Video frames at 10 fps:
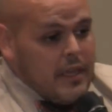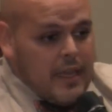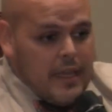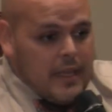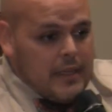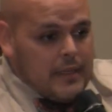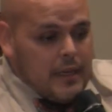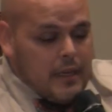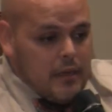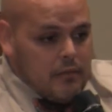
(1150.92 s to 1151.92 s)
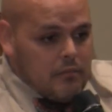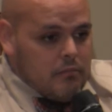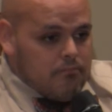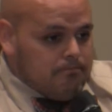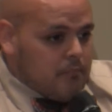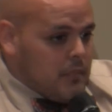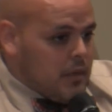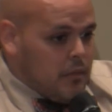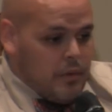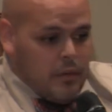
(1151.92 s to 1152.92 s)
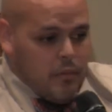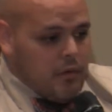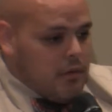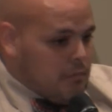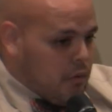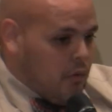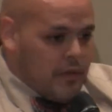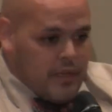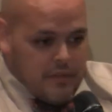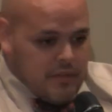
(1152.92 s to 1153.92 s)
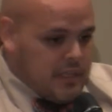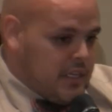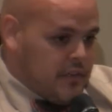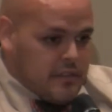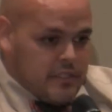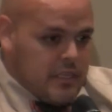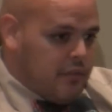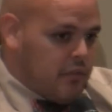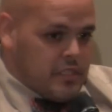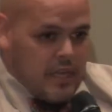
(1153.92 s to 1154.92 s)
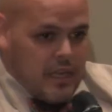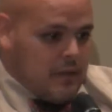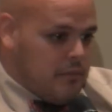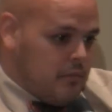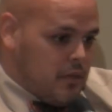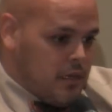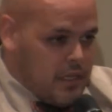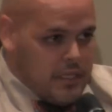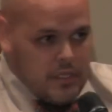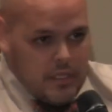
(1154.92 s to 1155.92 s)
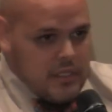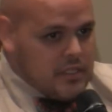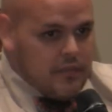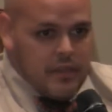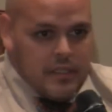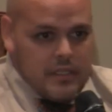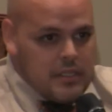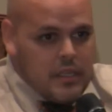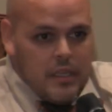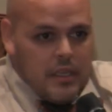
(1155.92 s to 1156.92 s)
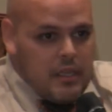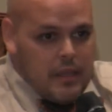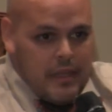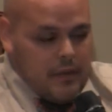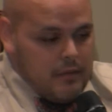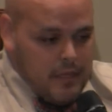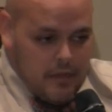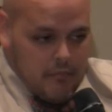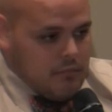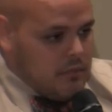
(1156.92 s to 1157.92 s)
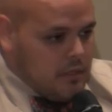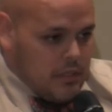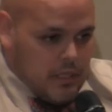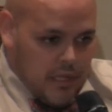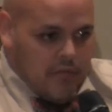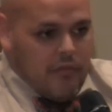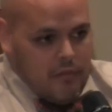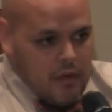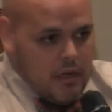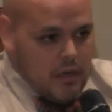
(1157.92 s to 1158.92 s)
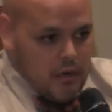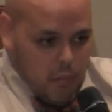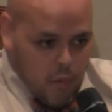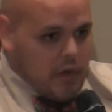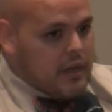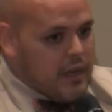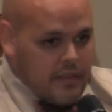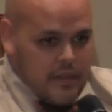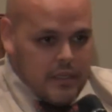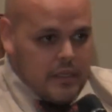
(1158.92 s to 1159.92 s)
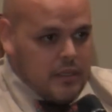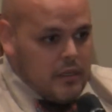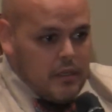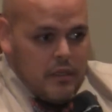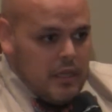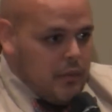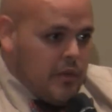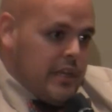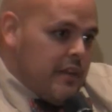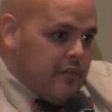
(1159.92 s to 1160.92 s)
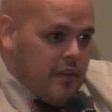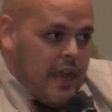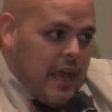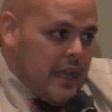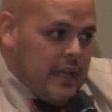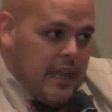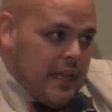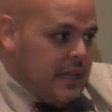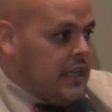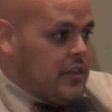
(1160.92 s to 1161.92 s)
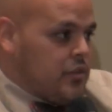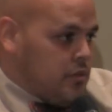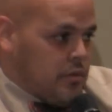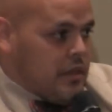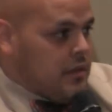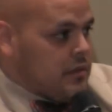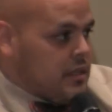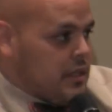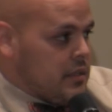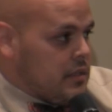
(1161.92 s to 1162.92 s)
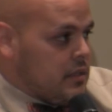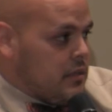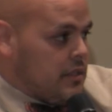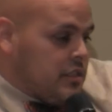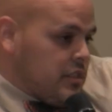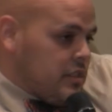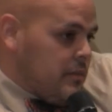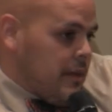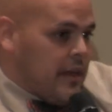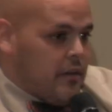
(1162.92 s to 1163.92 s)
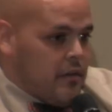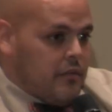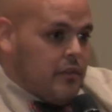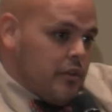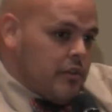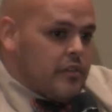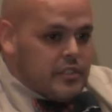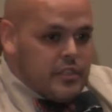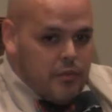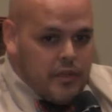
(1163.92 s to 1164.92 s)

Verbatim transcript: and. Um, we were Employee of the Year several times, uh, each, each, of us. Uh, they, they love our work ethic, and we never had any issues with those things. It's just a matter of your Christian